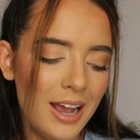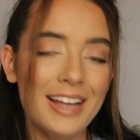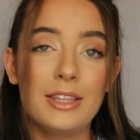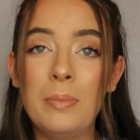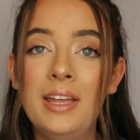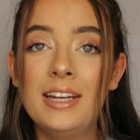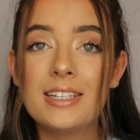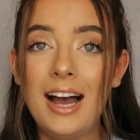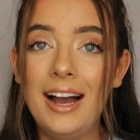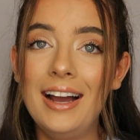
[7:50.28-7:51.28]
at the
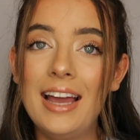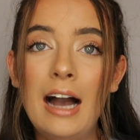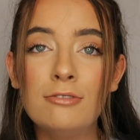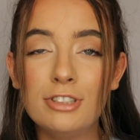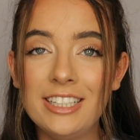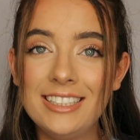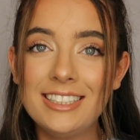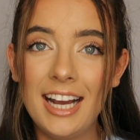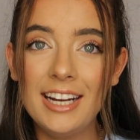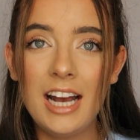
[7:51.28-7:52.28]
minute I have really
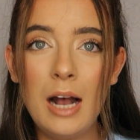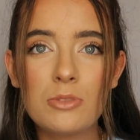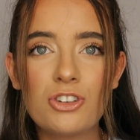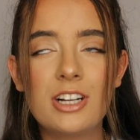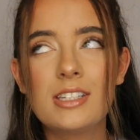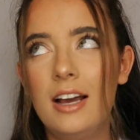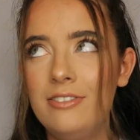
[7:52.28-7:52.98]
tight hamstrings.